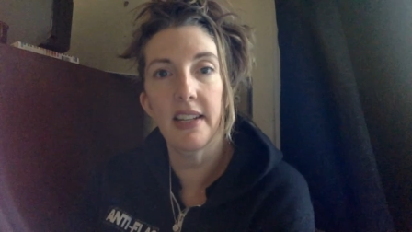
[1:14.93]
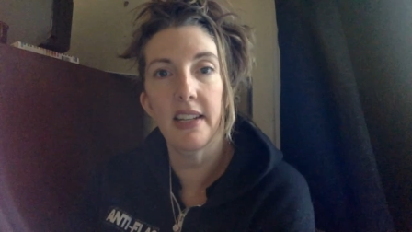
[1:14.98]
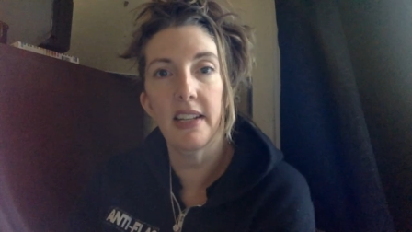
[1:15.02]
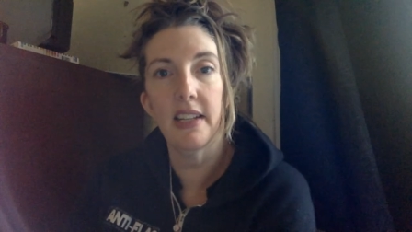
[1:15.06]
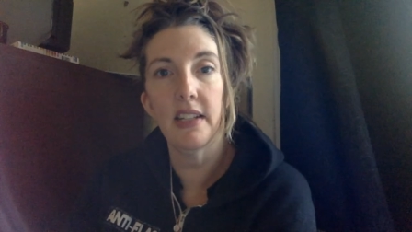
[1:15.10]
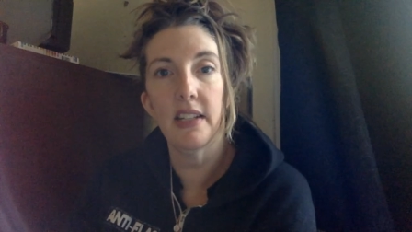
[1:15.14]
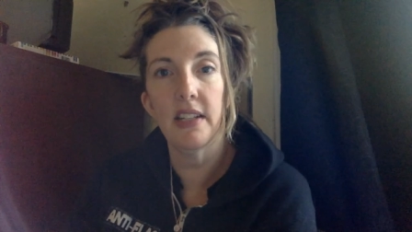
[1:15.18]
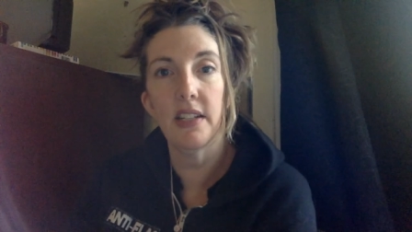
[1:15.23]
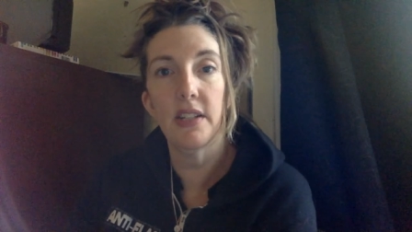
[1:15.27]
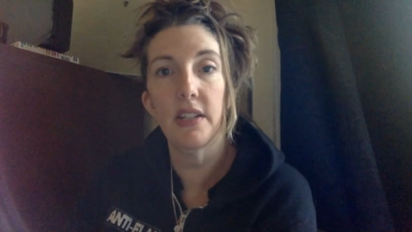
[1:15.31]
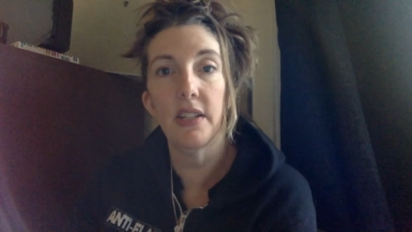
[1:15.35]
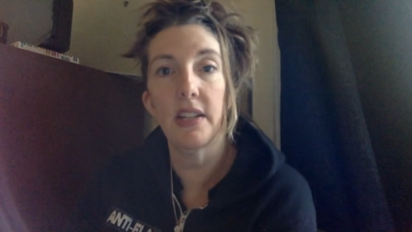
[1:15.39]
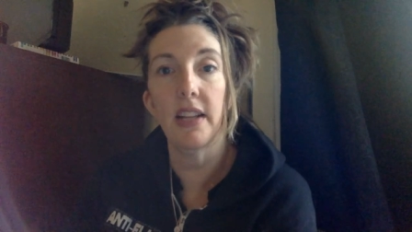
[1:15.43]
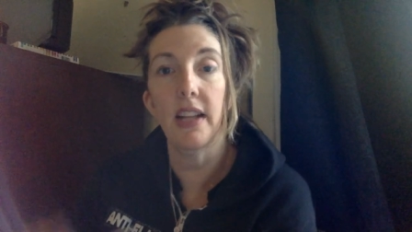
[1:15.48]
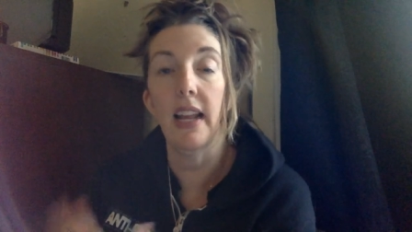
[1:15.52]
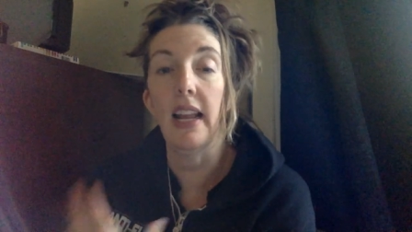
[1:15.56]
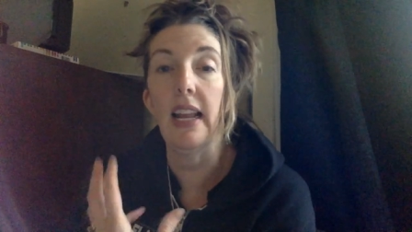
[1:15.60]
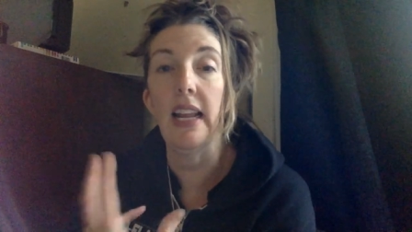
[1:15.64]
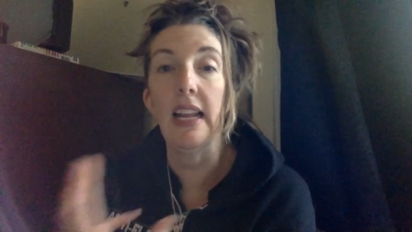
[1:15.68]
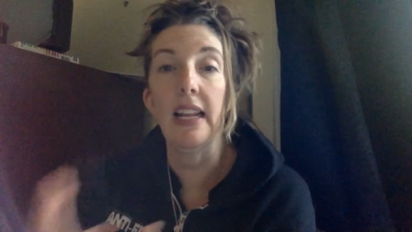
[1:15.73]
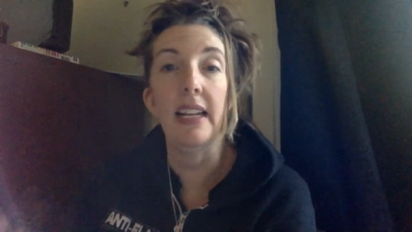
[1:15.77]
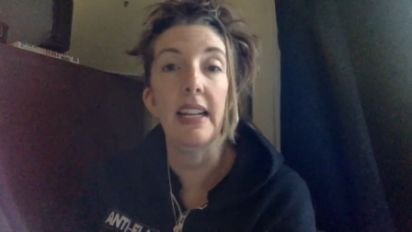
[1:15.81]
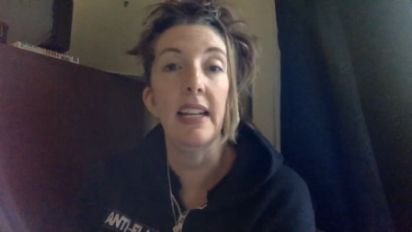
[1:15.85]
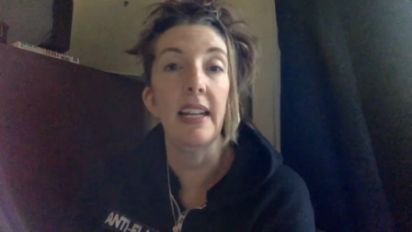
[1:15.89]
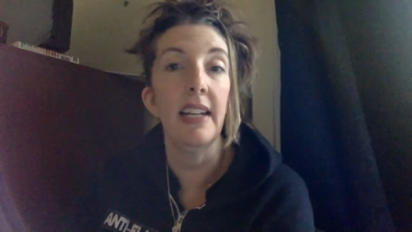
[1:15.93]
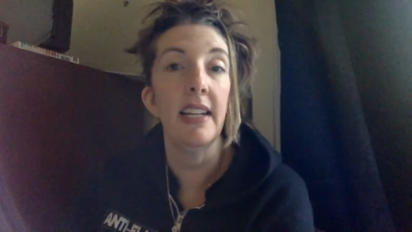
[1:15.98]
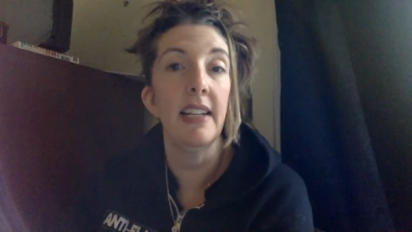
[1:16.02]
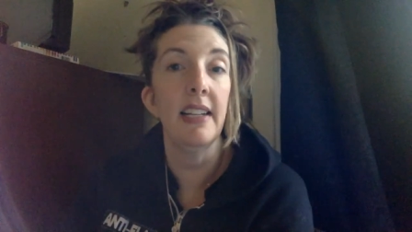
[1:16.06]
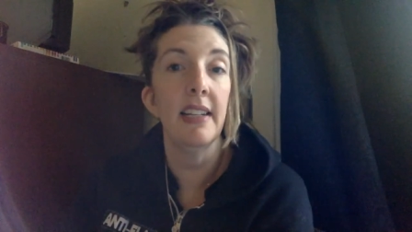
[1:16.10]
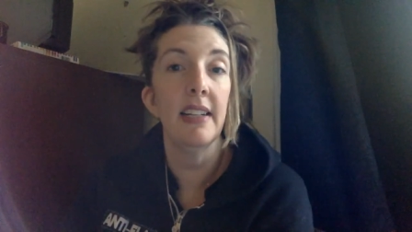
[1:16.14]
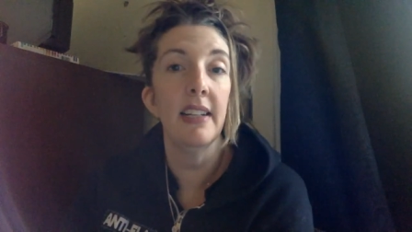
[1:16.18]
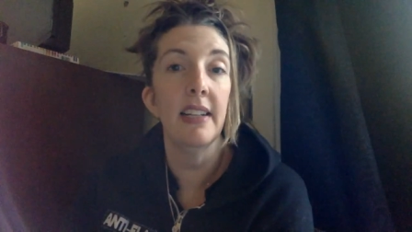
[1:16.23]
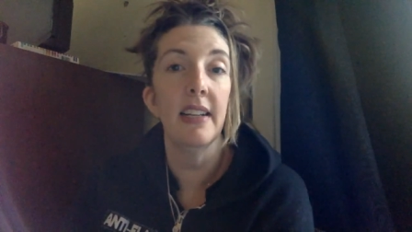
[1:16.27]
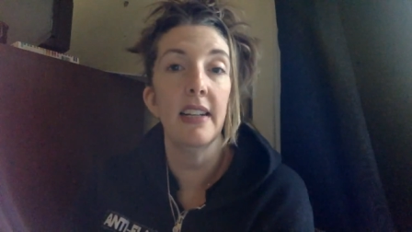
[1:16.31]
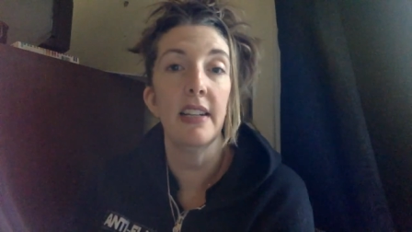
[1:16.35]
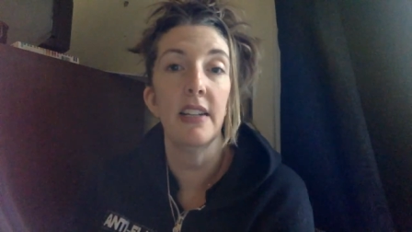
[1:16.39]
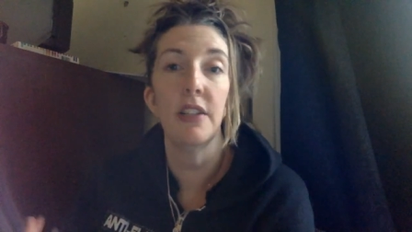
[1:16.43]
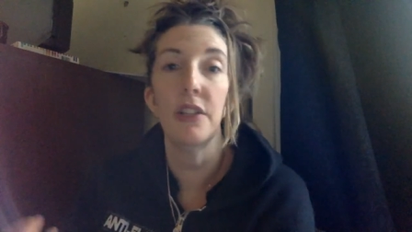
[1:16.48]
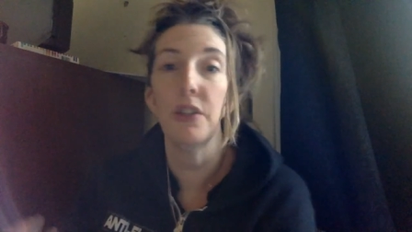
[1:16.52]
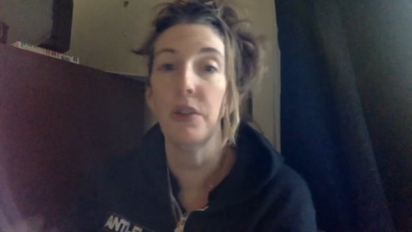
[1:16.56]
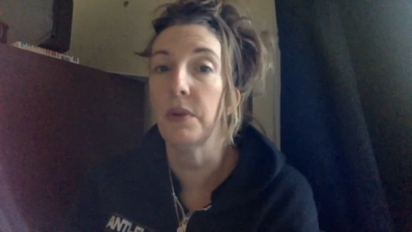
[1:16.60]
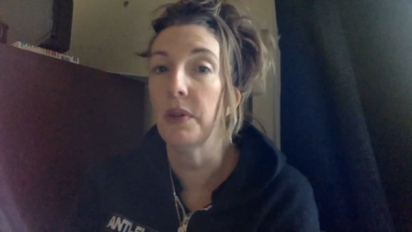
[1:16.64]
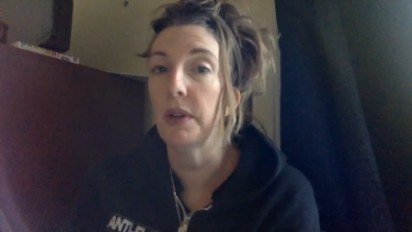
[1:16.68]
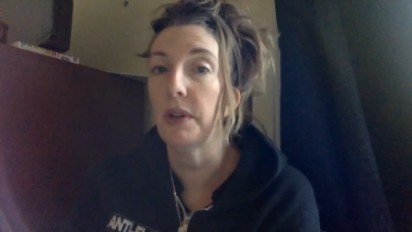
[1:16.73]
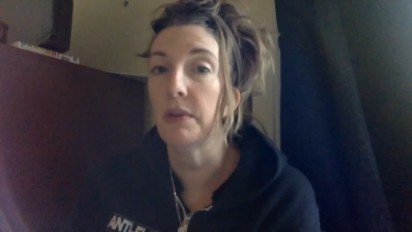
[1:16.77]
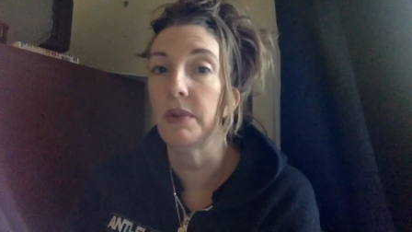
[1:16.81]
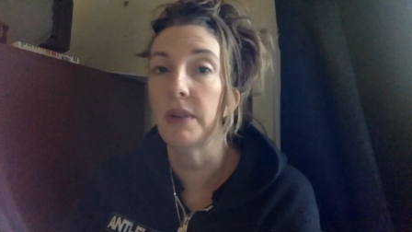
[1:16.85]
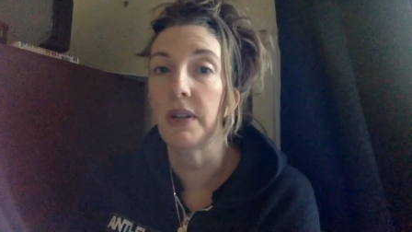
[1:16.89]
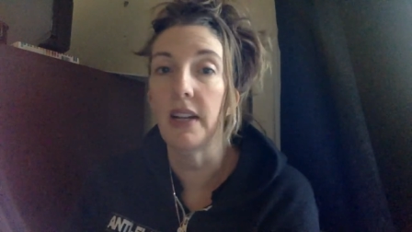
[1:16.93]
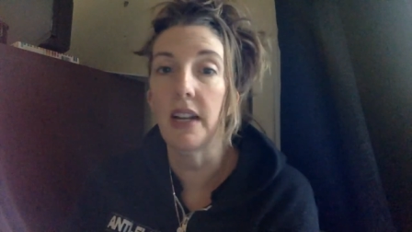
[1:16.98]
is eating and doing what